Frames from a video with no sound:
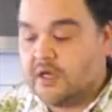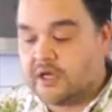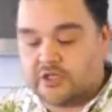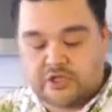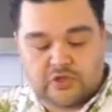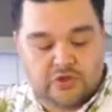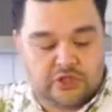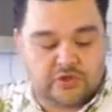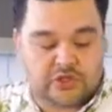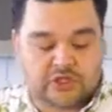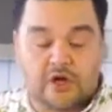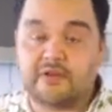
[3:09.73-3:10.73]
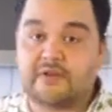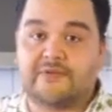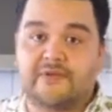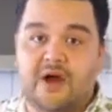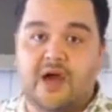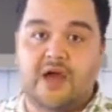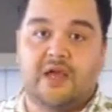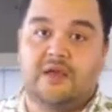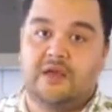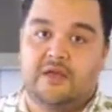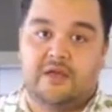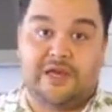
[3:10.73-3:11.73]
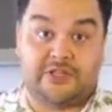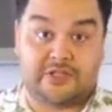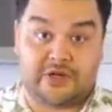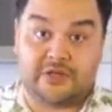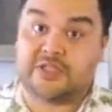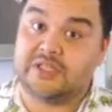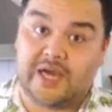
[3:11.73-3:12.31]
because as soon as you salt a fry, it starts